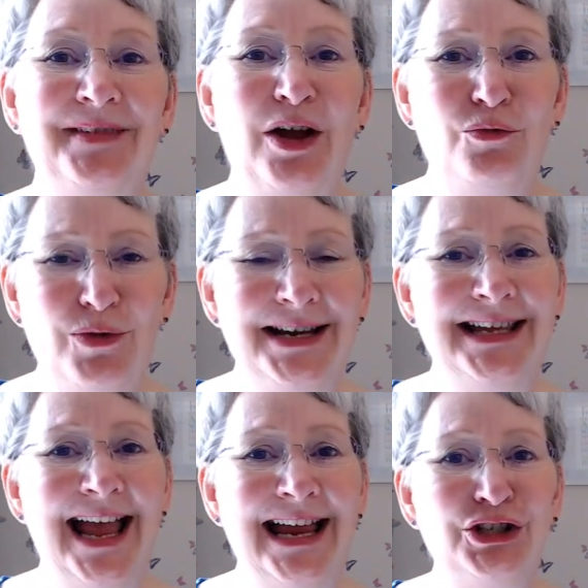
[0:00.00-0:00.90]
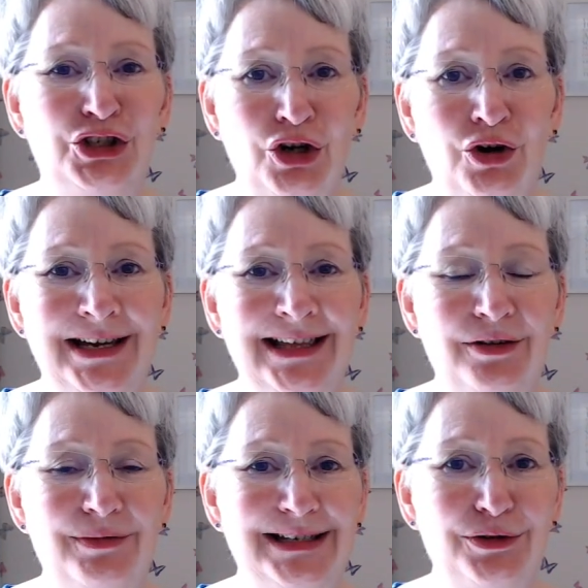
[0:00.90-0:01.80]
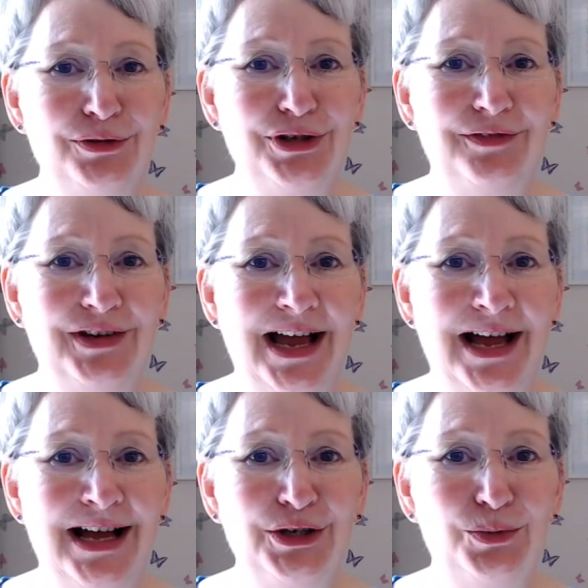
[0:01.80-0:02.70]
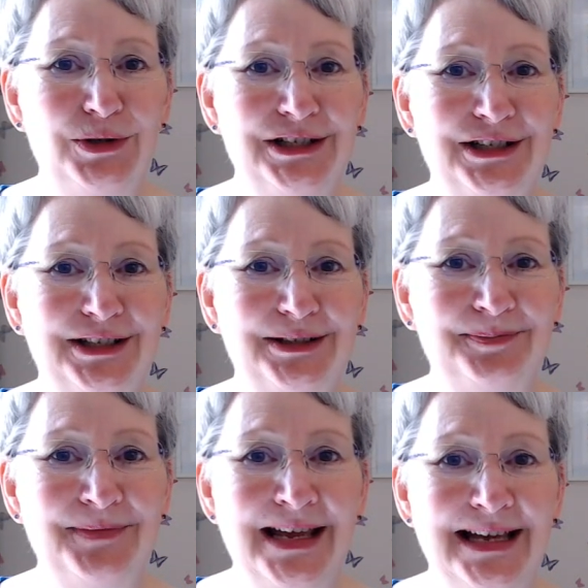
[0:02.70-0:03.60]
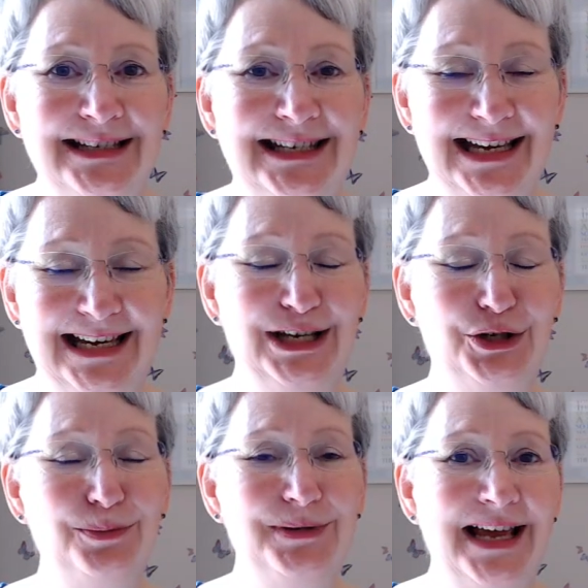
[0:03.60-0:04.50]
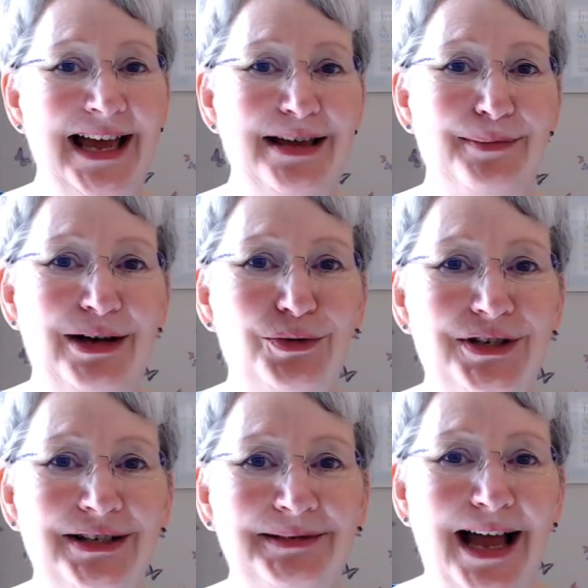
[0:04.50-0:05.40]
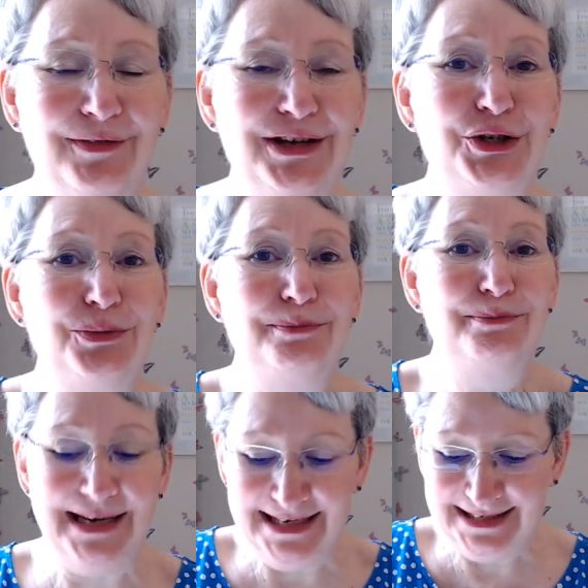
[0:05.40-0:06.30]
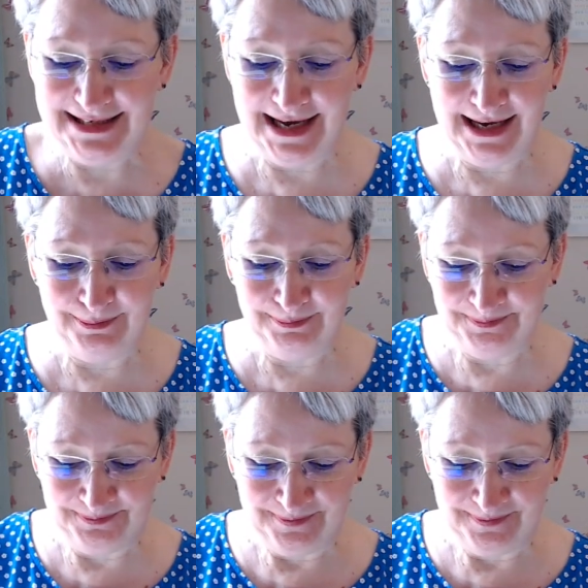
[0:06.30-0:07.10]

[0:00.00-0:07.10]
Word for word: really enjoying the results of your hard work, taking some time out, having some me time.